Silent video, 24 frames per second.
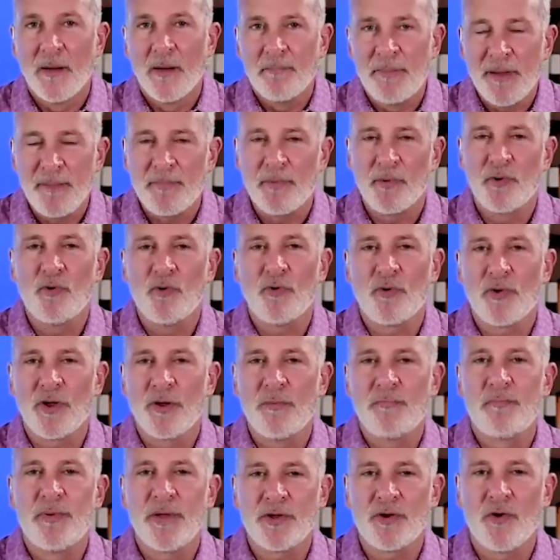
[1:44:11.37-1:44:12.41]
People who are
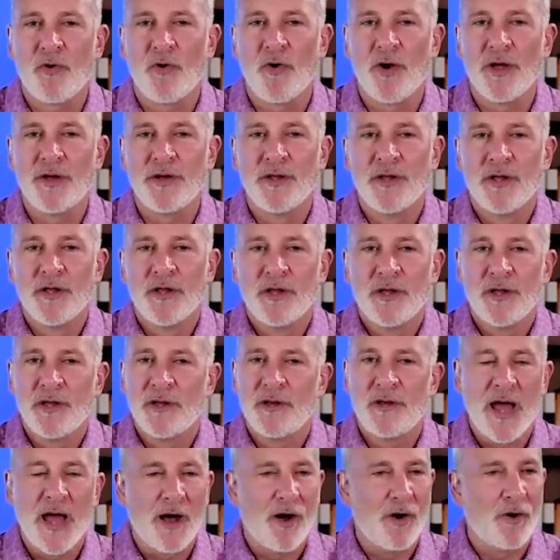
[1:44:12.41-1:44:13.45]
in Bitcoin
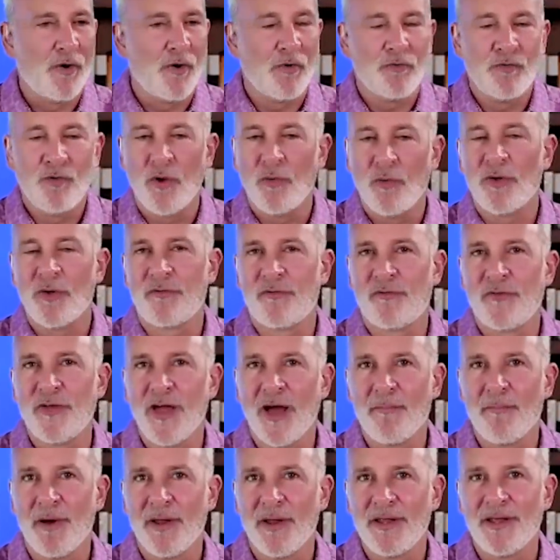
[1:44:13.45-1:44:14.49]
now know what
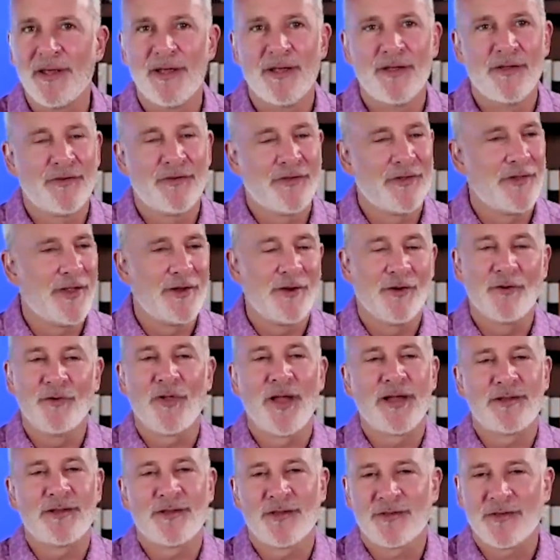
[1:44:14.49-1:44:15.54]
fiat money is, and they don't
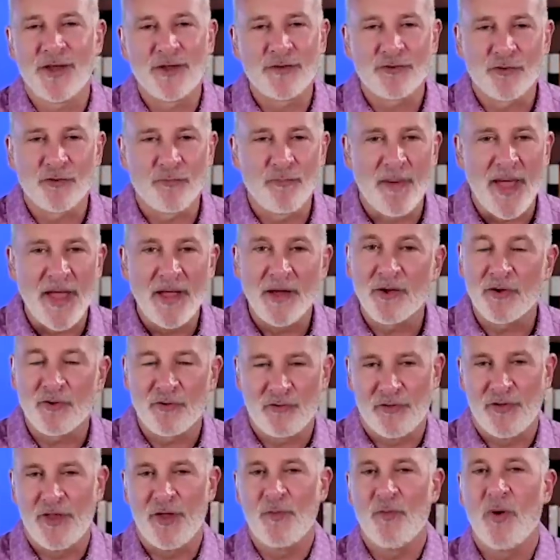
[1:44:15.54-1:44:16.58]
like the central
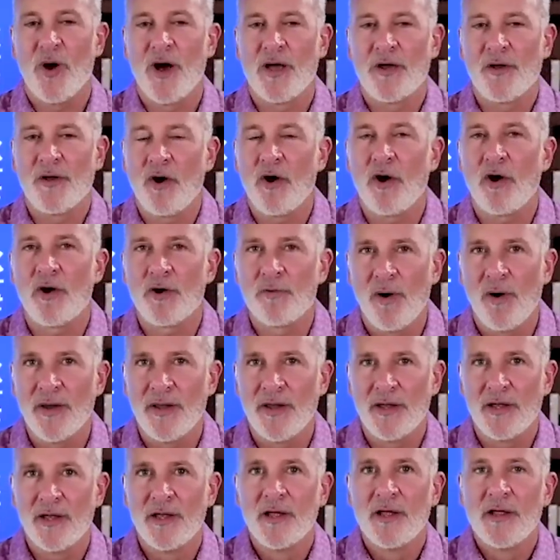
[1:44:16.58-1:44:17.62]
bankers, and they want hard
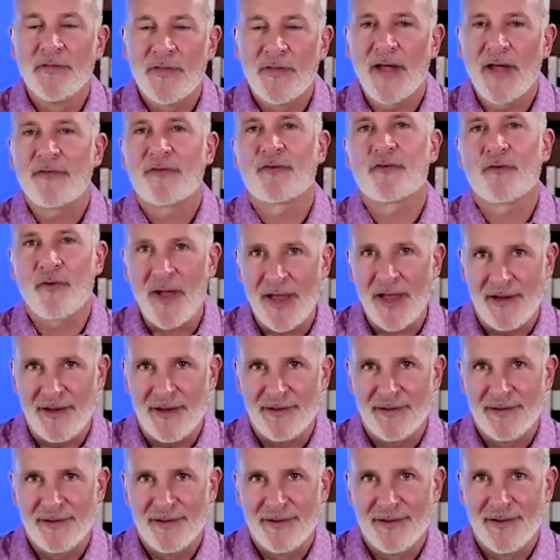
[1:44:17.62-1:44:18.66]
money. That's
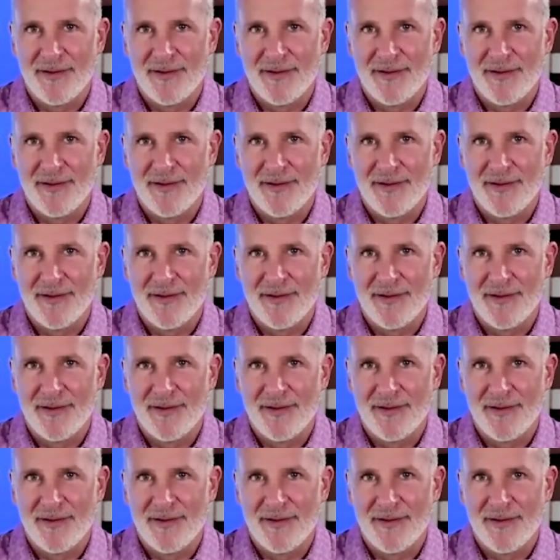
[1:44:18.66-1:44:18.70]
great.